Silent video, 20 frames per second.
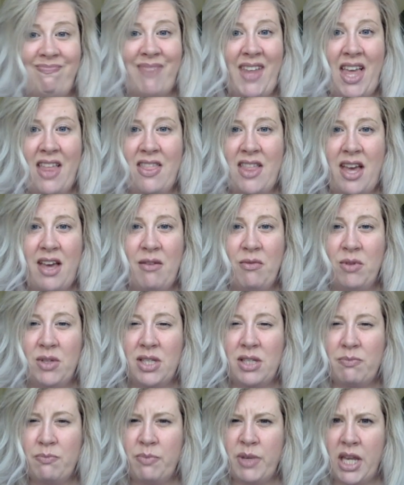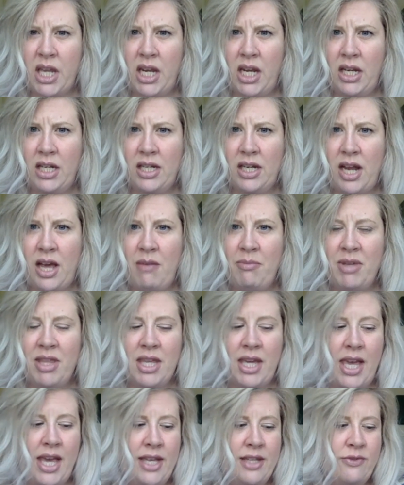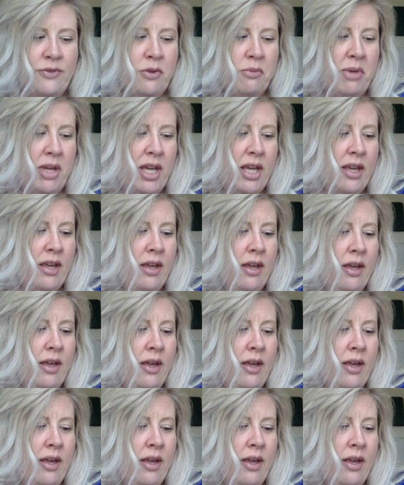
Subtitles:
that was beginning to not be the case for me.